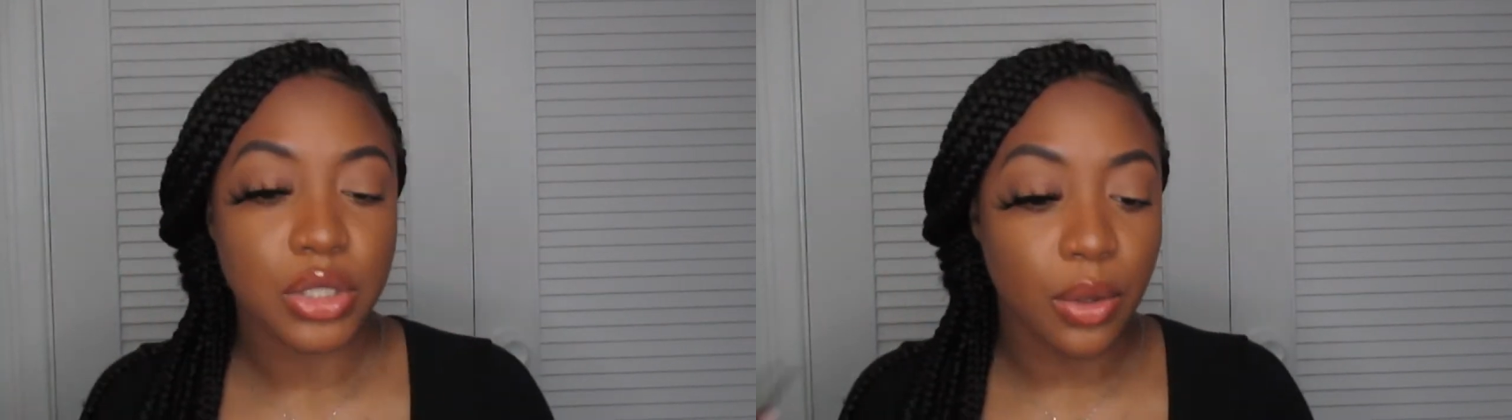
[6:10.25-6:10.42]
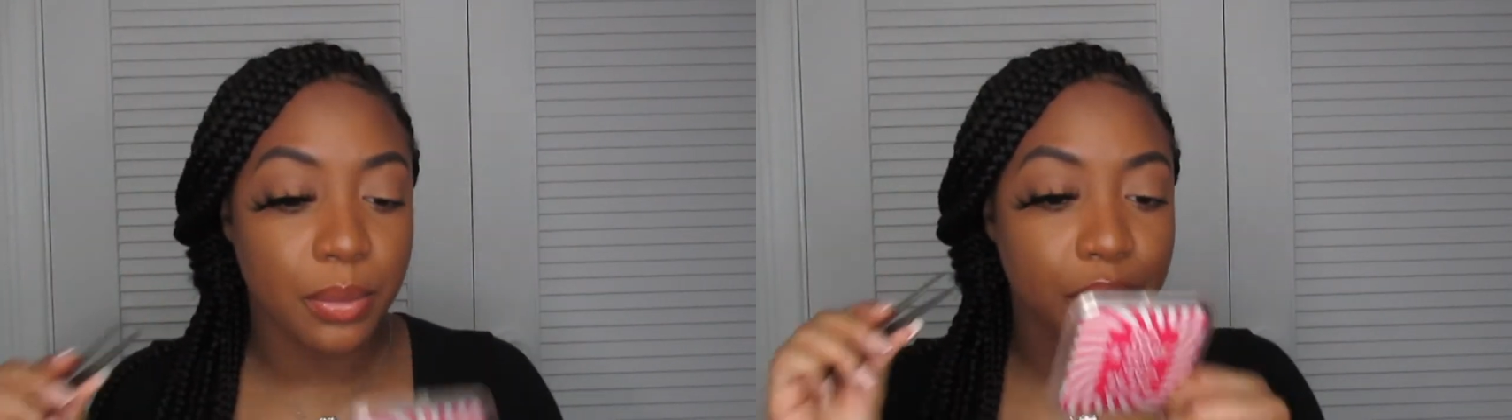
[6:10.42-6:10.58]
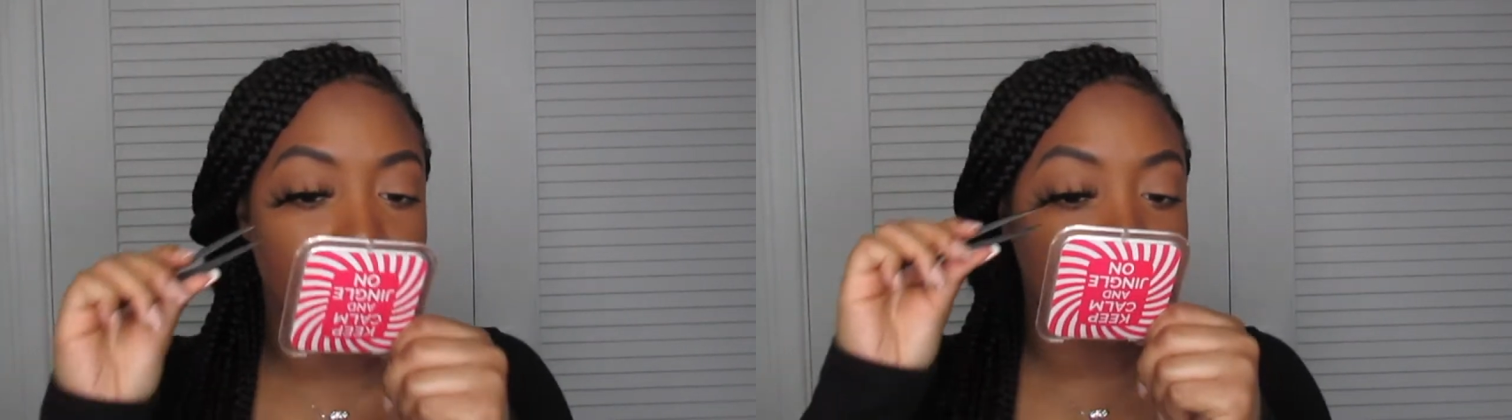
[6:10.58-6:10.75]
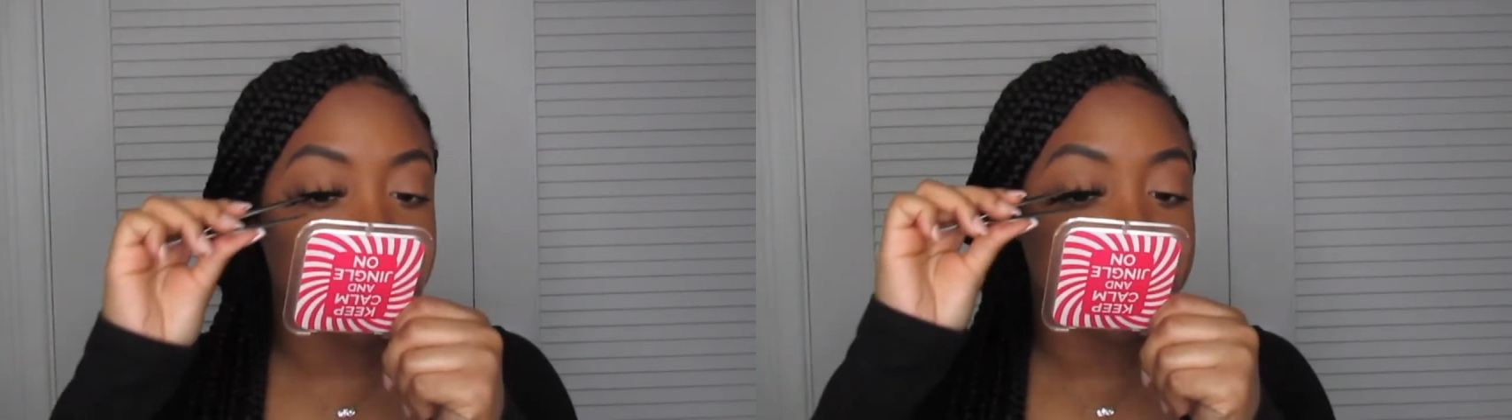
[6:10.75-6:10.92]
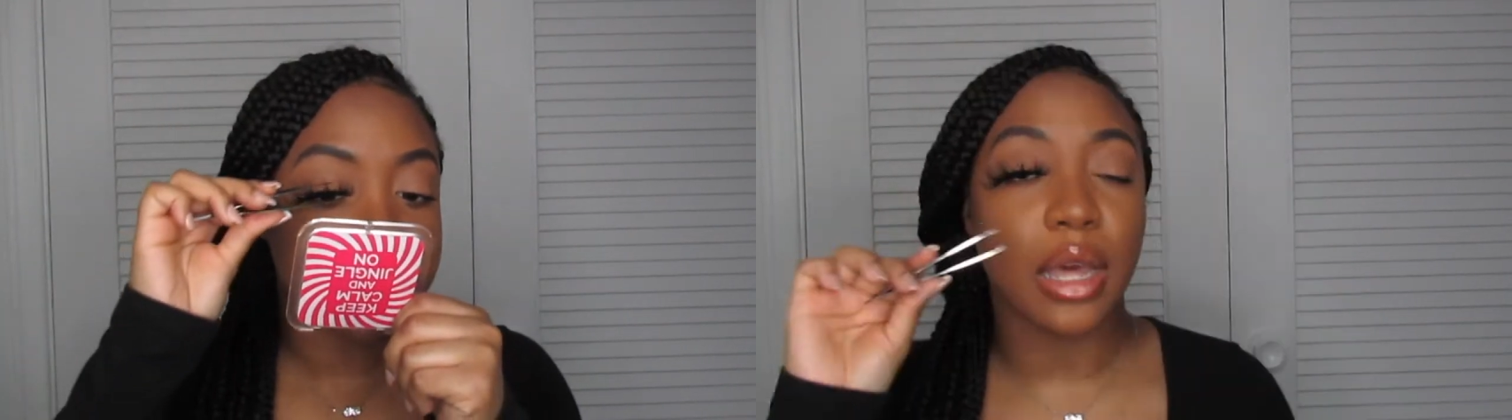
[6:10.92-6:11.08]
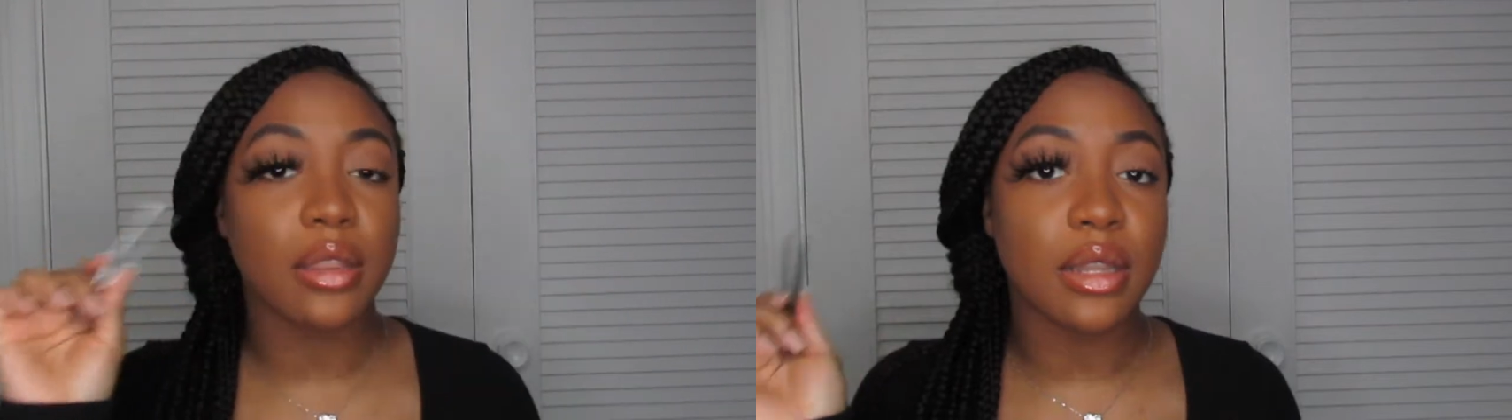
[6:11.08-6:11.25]
So boom,
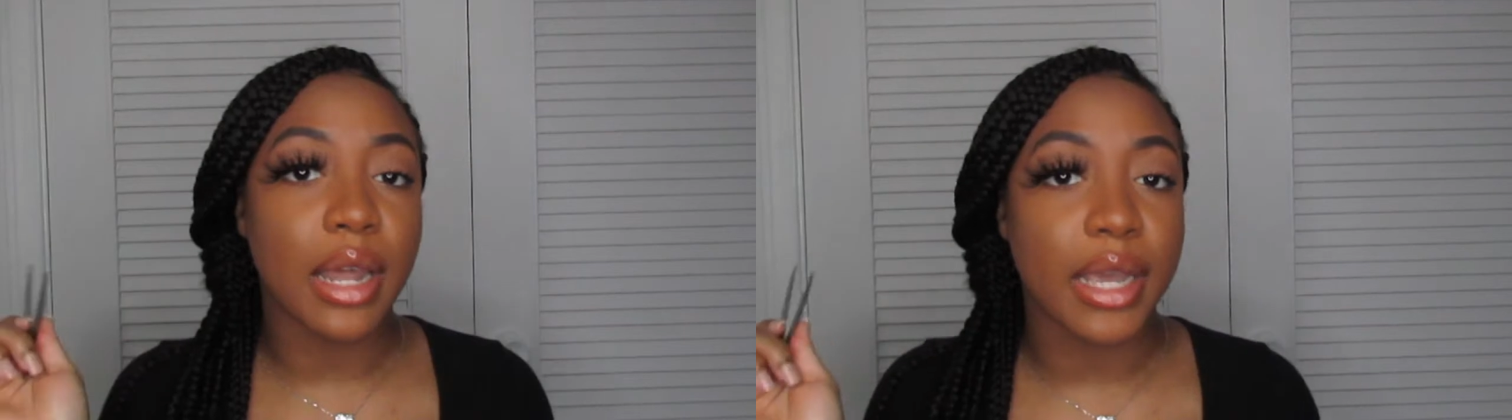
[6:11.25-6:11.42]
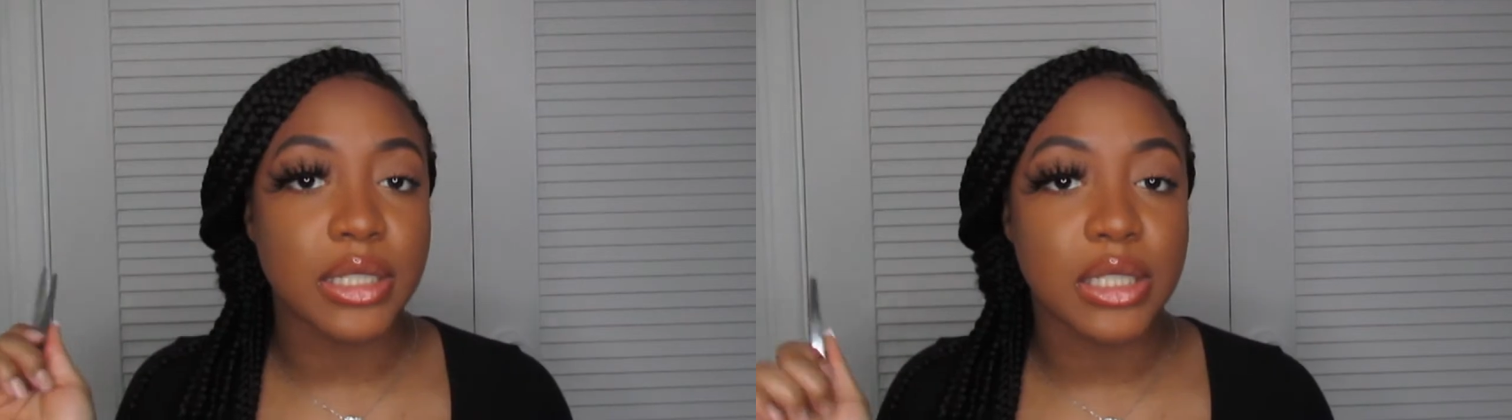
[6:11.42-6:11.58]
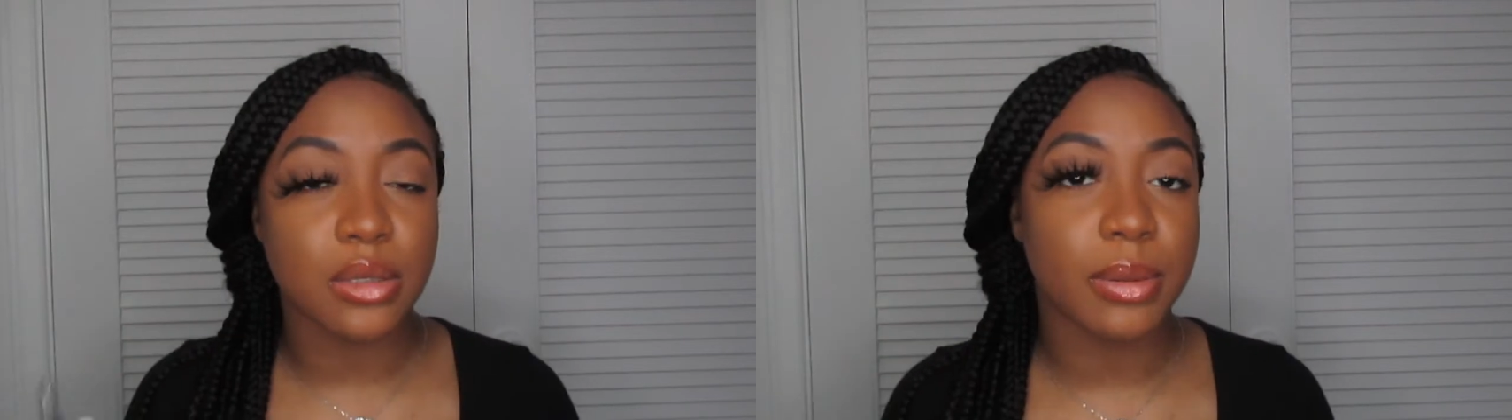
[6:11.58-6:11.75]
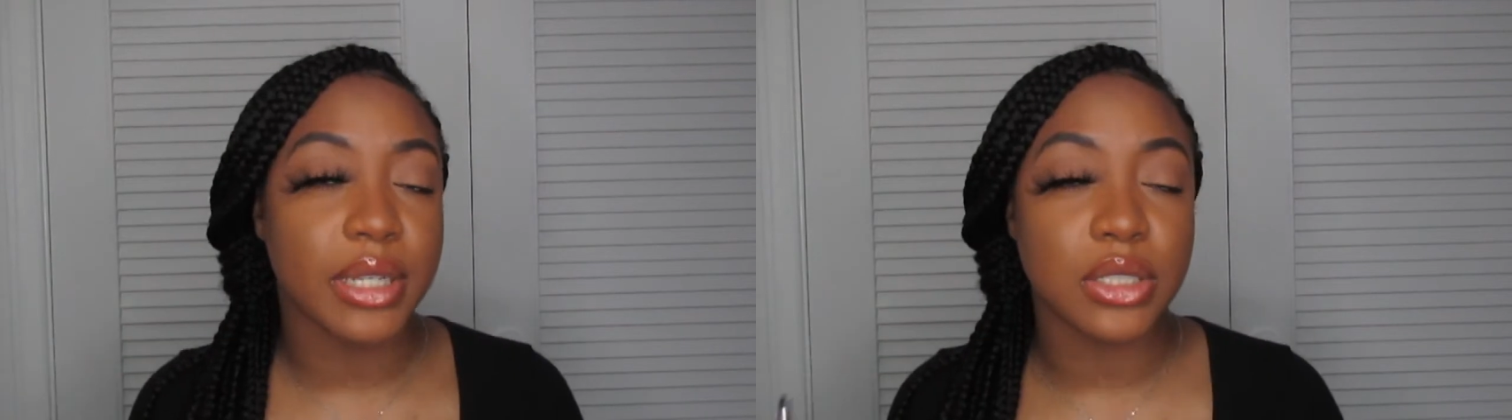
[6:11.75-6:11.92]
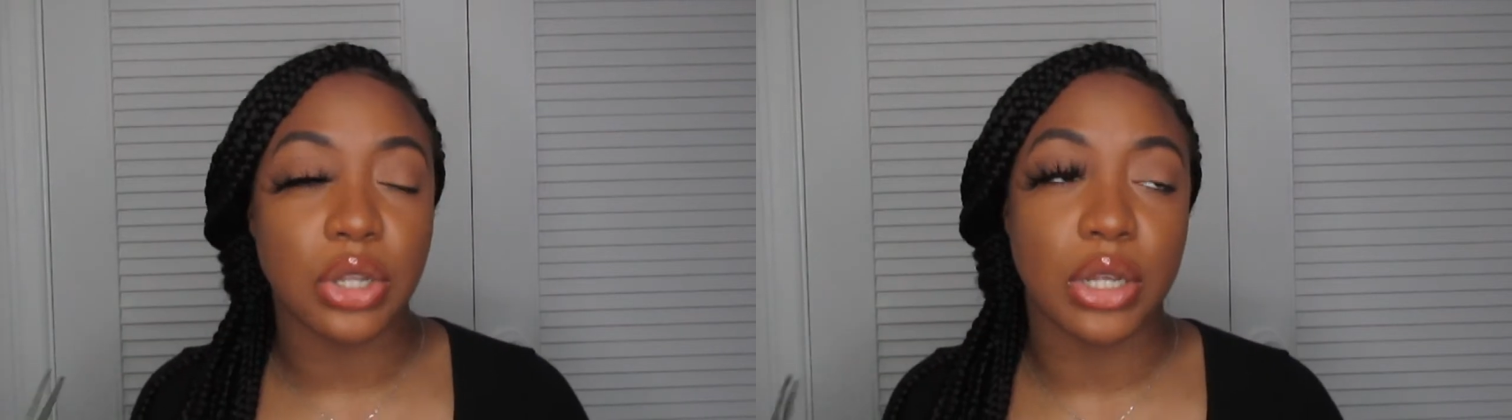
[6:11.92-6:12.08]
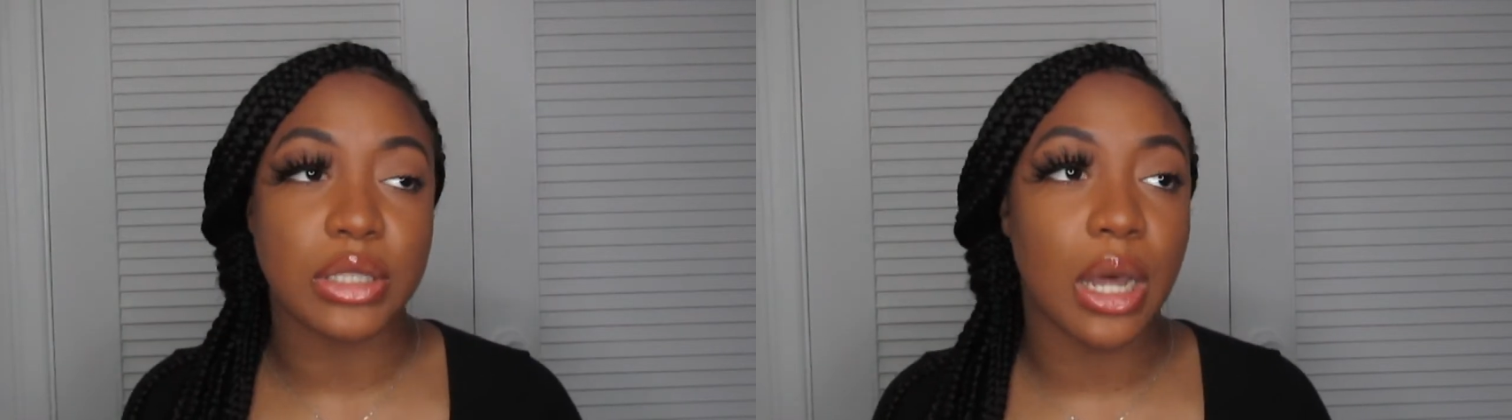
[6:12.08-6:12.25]
now the lash is placed
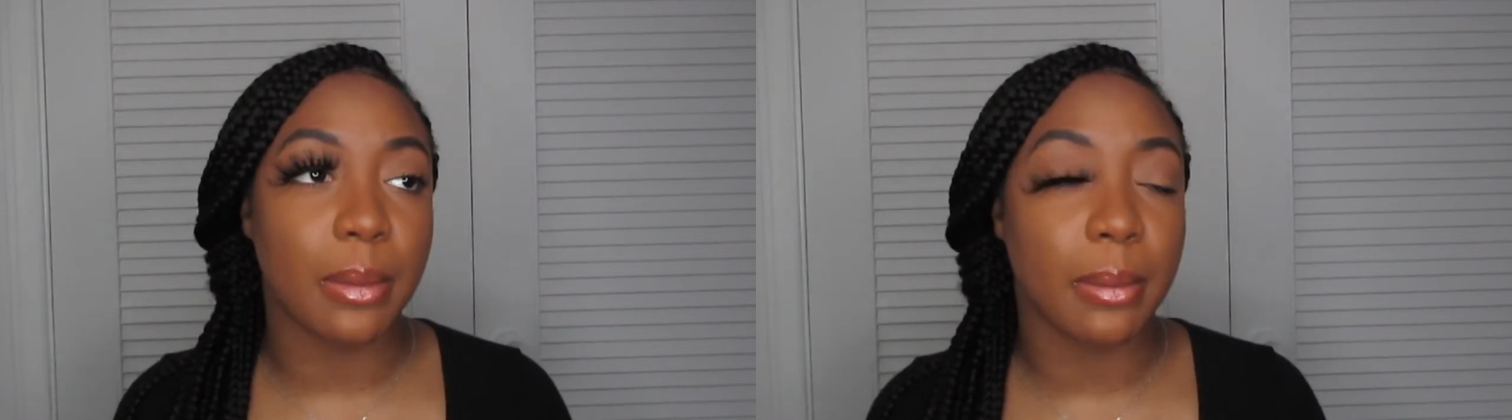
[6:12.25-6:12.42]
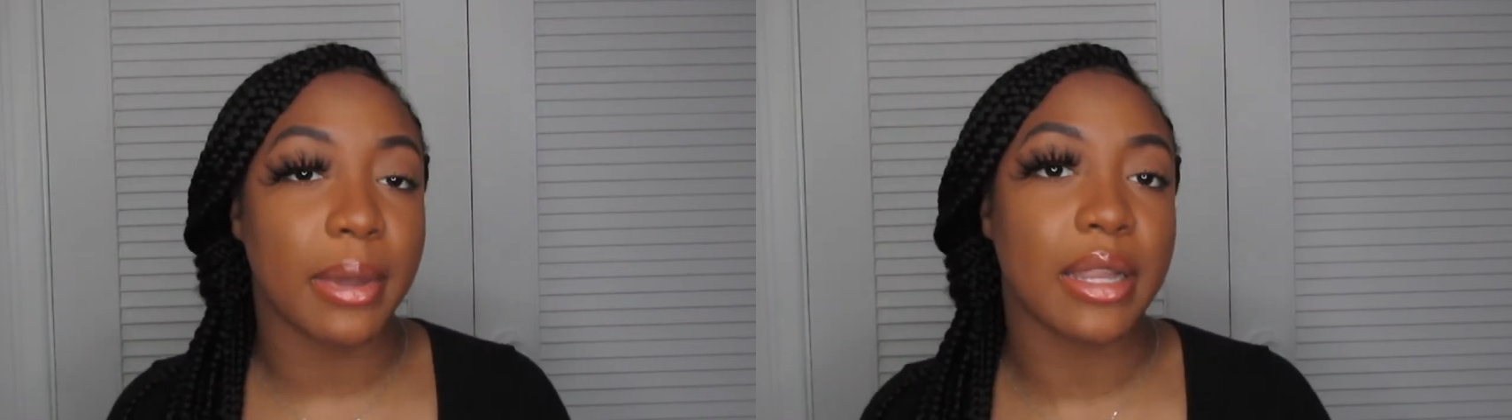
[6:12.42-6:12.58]
on top of my